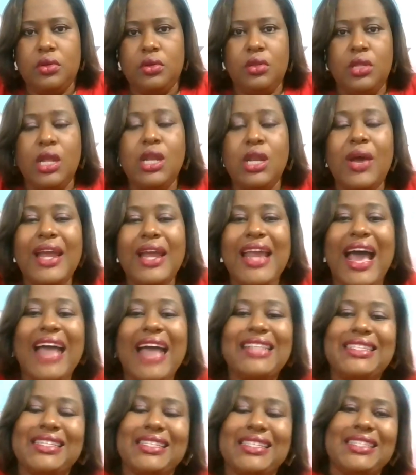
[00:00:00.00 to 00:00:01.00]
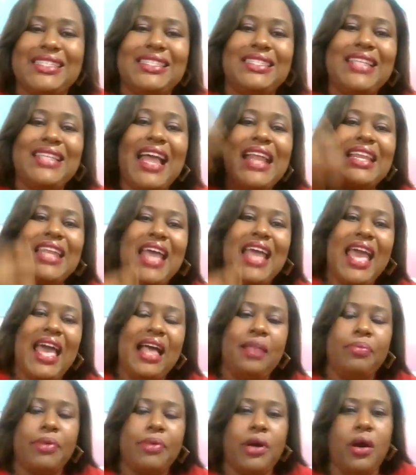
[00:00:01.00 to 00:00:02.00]
The Lord had to send the
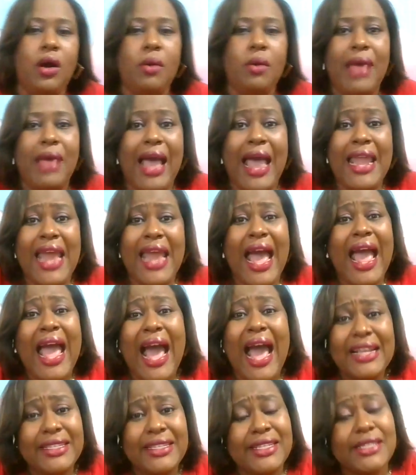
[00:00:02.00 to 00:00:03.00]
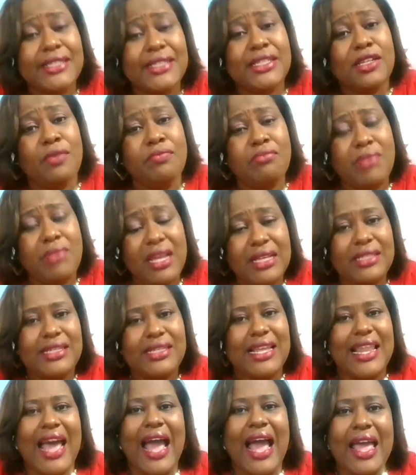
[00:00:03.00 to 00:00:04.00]
help come, and I had to submit
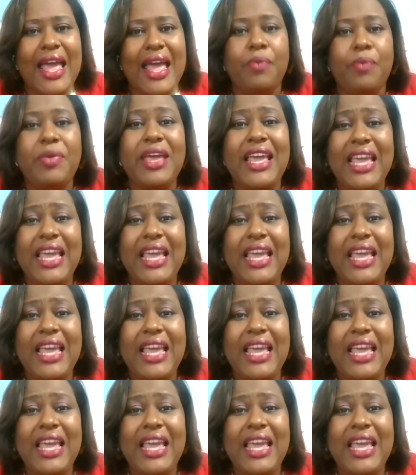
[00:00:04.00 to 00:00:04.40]
to that help,